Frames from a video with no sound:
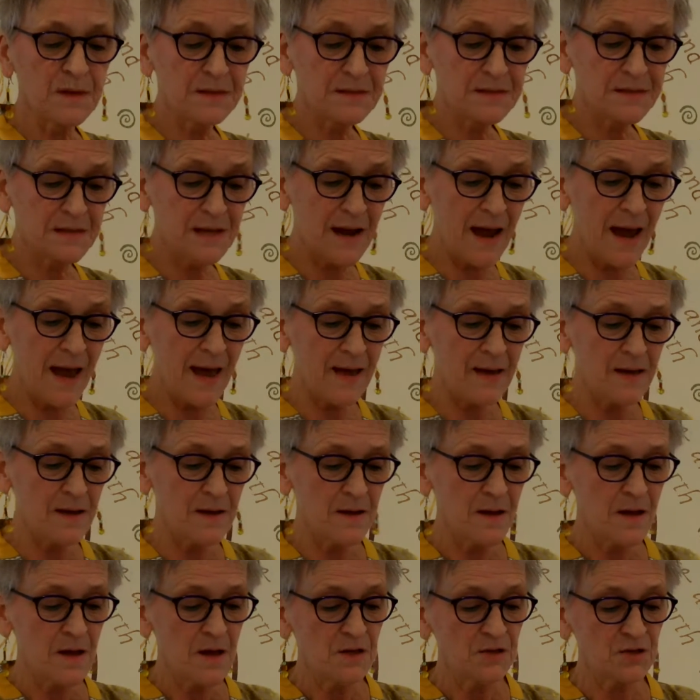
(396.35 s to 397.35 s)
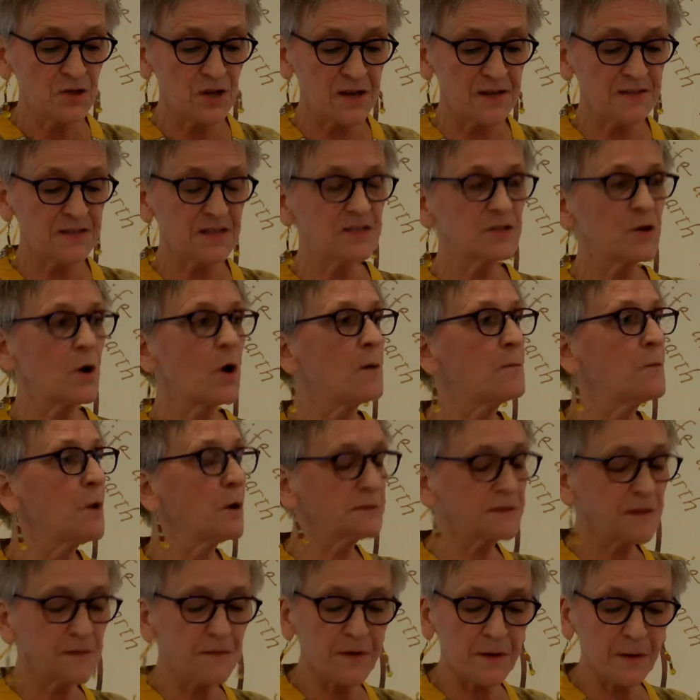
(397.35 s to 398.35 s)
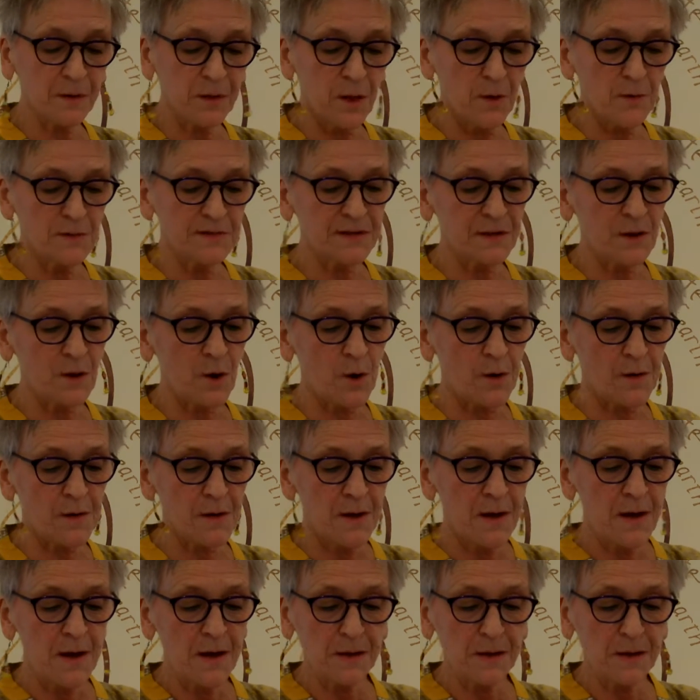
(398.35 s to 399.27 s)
Today, chances are most of the clothes in our